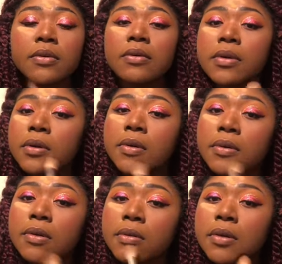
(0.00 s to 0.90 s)
so that we
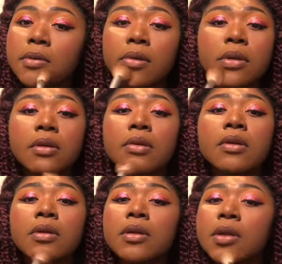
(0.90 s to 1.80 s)
can wipe away
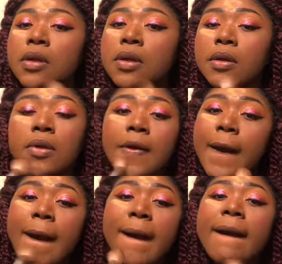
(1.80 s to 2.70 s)
that
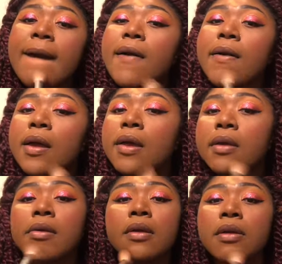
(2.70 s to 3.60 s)
excess
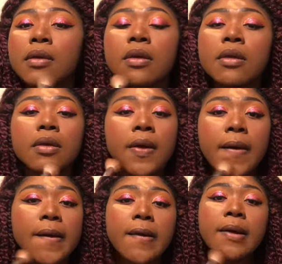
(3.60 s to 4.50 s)
powder that we
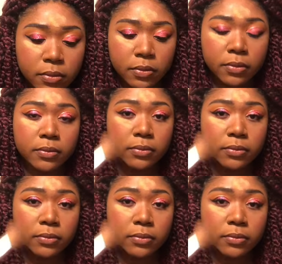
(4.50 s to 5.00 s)
just set